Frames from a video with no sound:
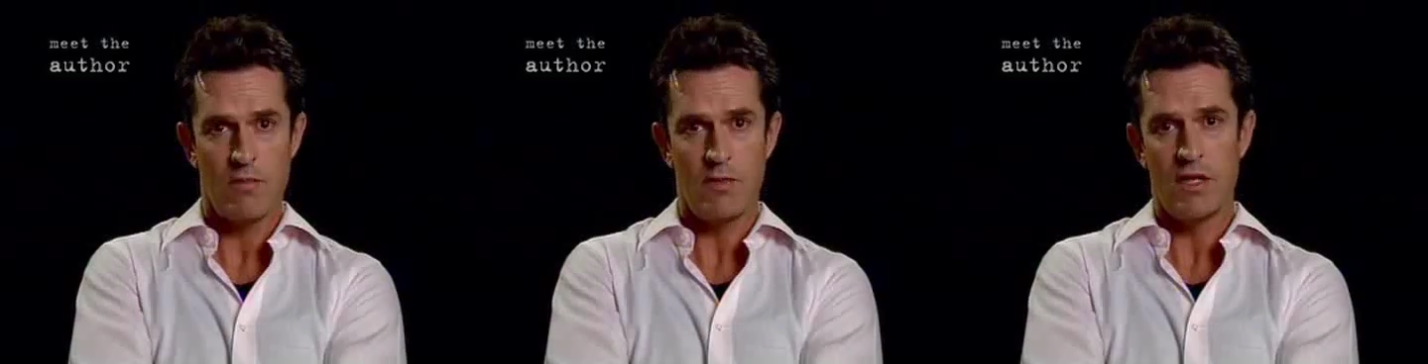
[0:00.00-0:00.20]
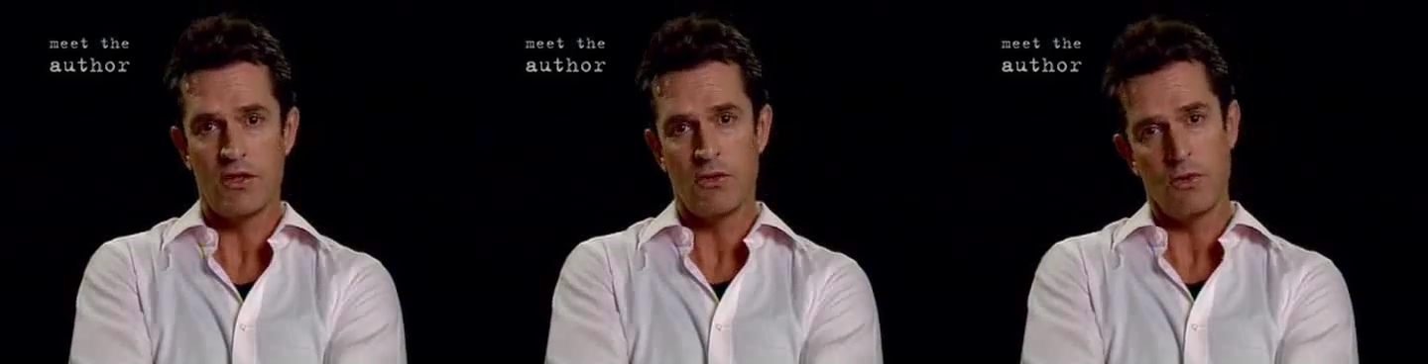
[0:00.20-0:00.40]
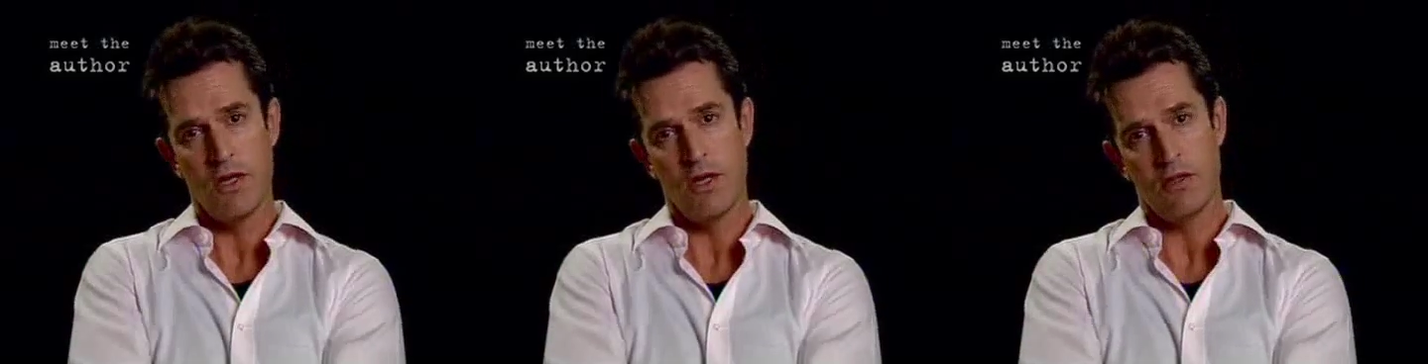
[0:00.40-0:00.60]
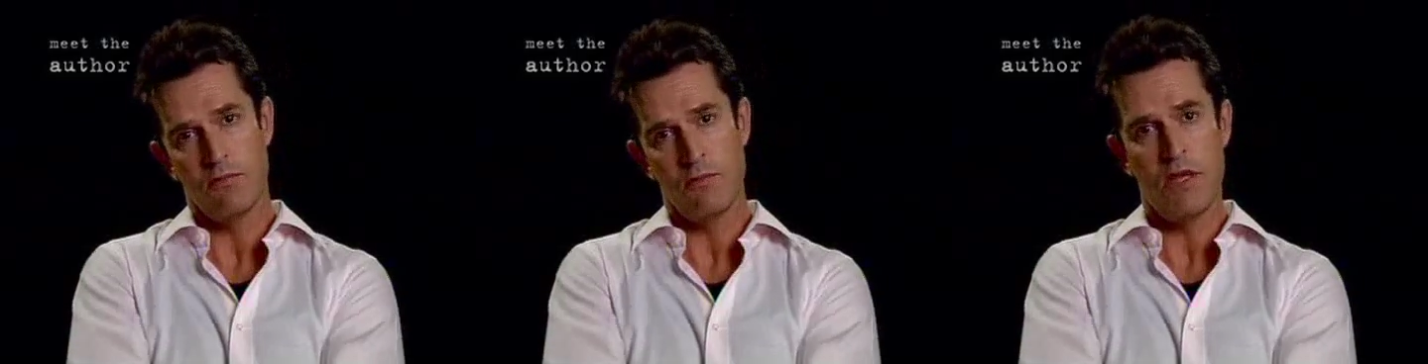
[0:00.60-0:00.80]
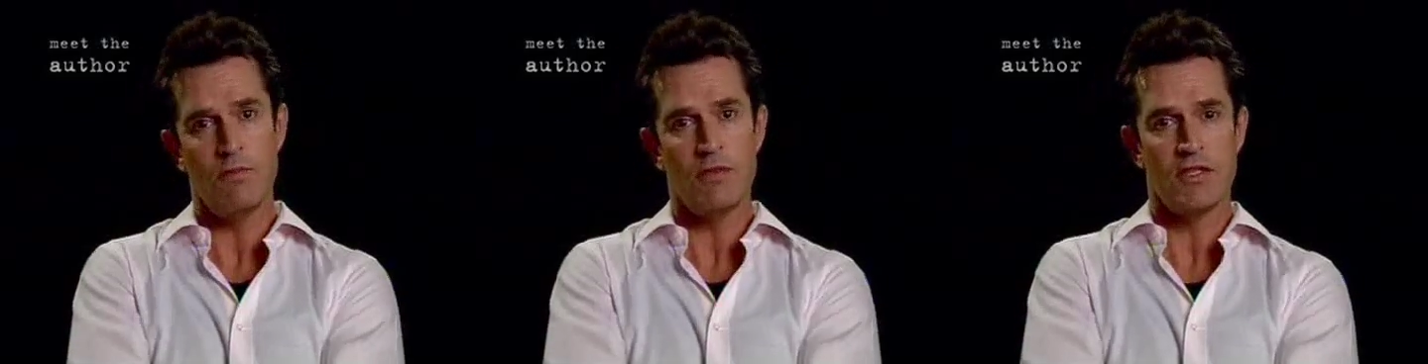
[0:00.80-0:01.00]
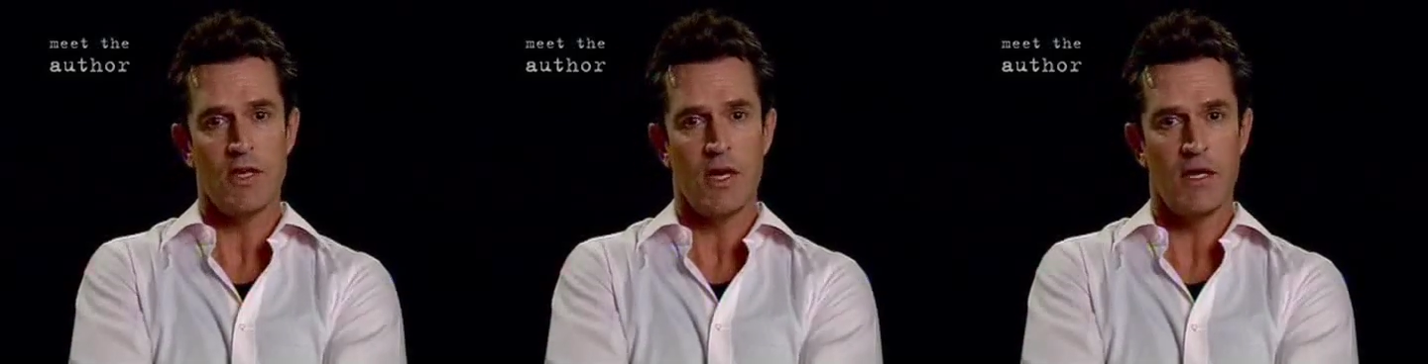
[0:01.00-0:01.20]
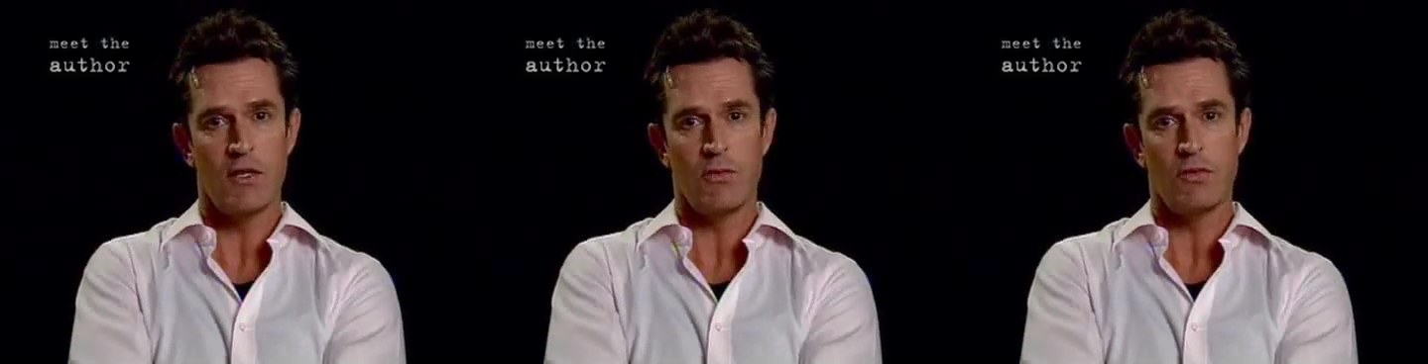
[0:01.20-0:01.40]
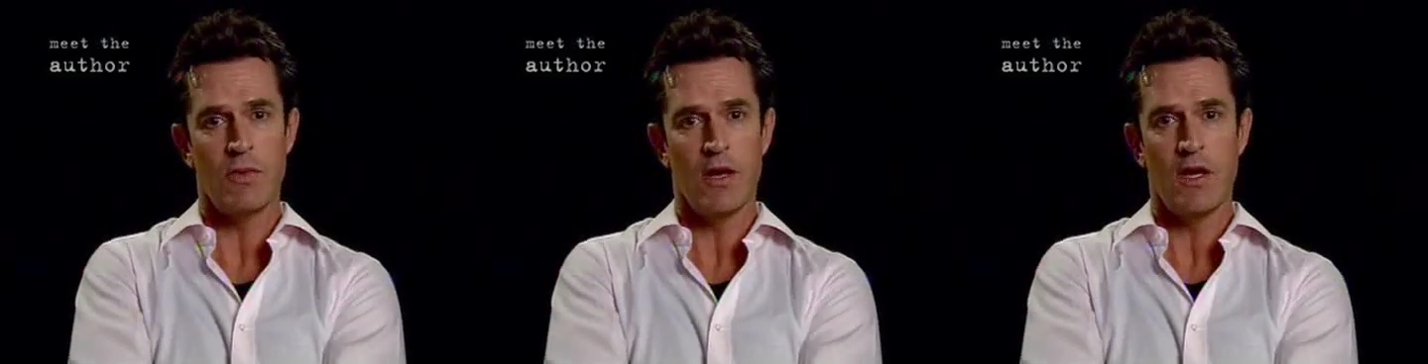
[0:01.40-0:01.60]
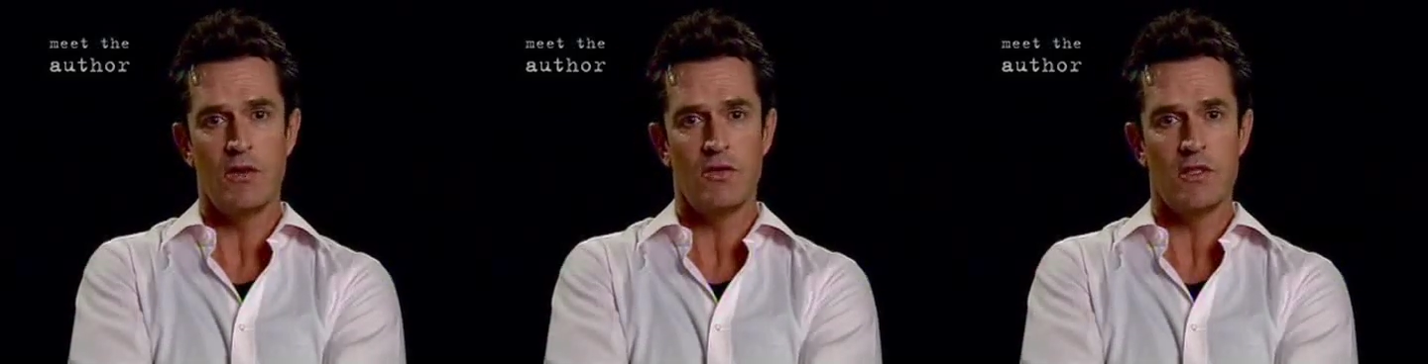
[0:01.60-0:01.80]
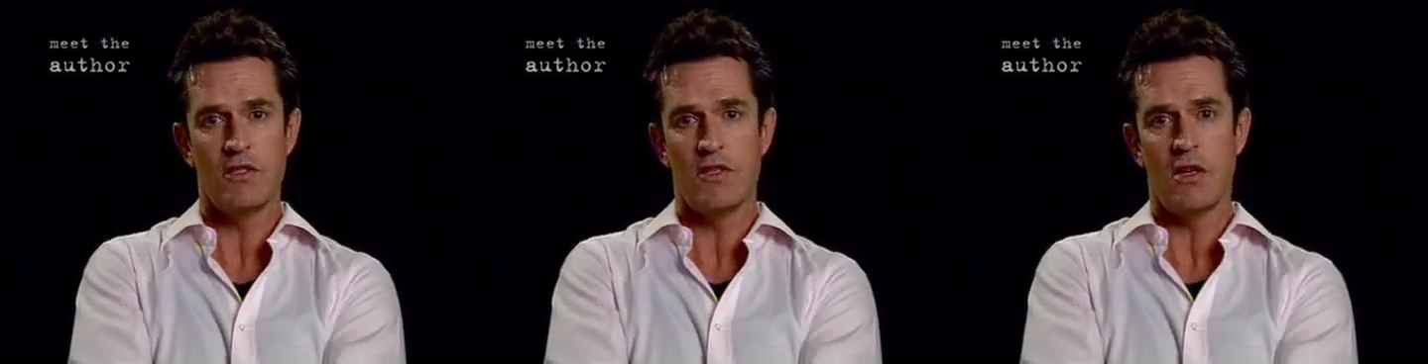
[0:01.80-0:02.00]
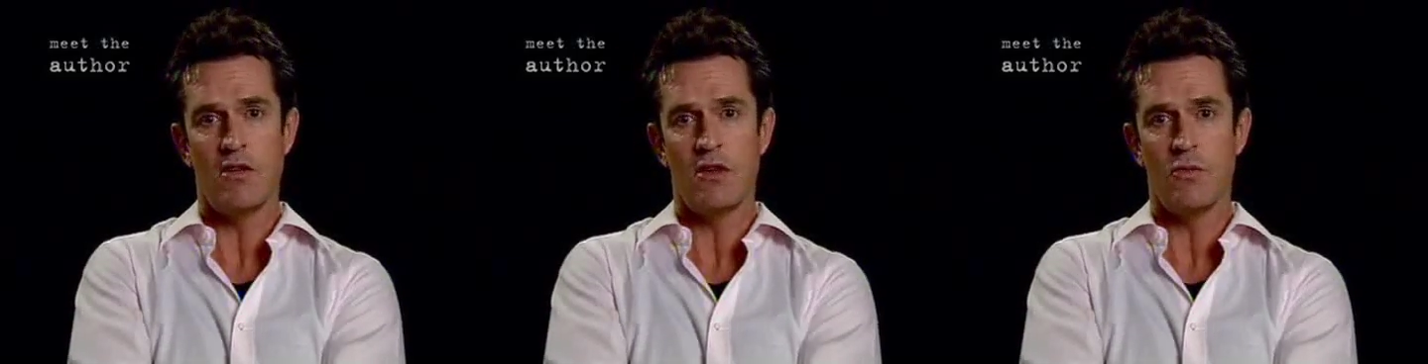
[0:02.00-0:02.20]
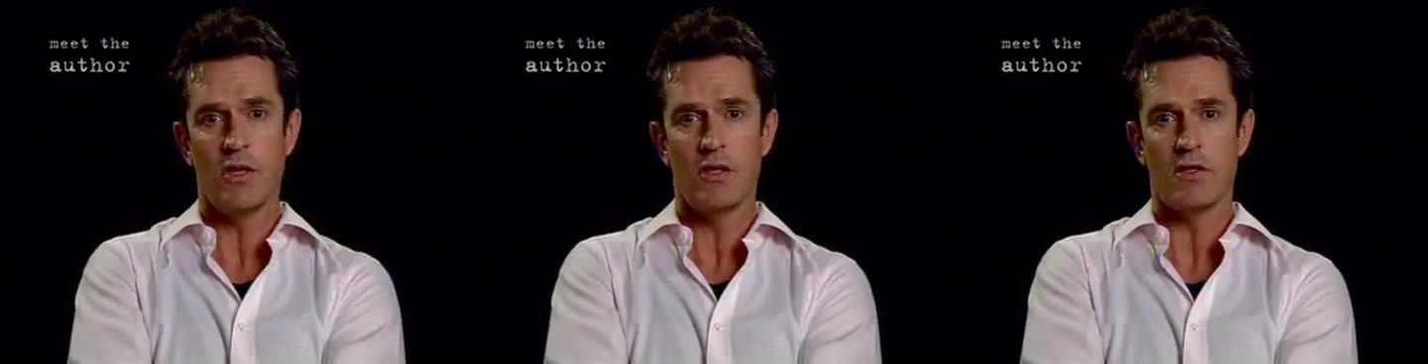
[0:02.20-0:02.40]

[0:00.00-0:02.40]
Mummy at the wheel, me beside her with my own steering